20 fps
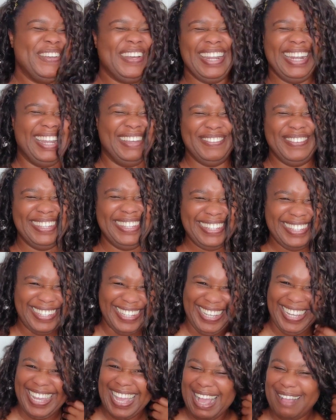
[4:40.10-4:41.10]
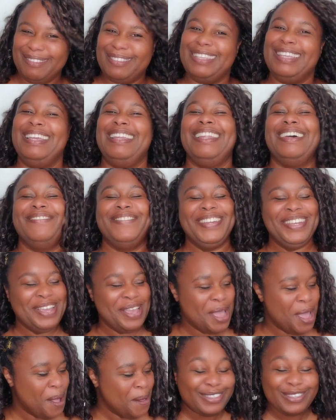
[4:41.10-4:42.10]
I love it. I absolutely love it.
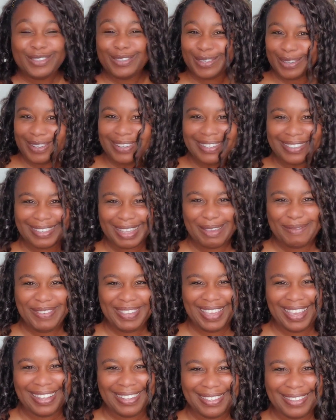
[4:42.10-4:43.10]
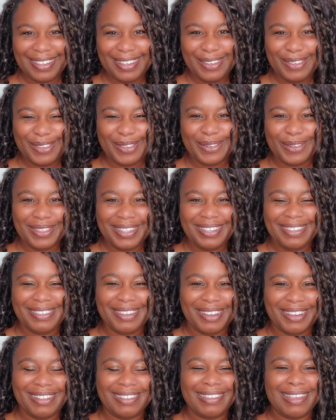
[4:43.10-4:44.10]
As soon as I began to install these
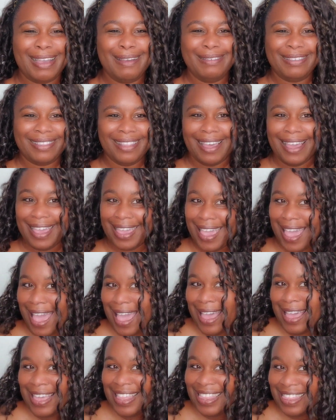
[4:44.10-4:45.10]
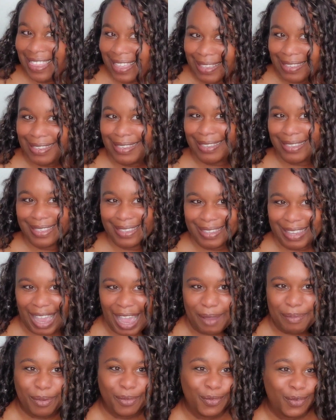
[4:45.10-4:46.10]
curls, I was like, this is the
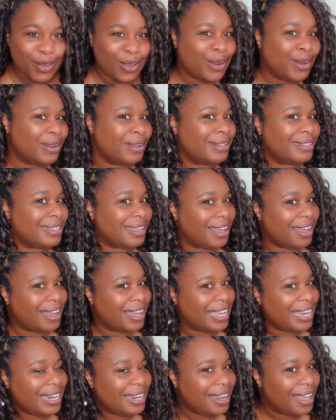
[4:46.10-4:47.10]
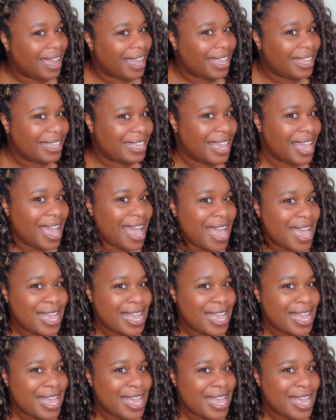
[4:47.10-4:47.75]
type of curl that I like.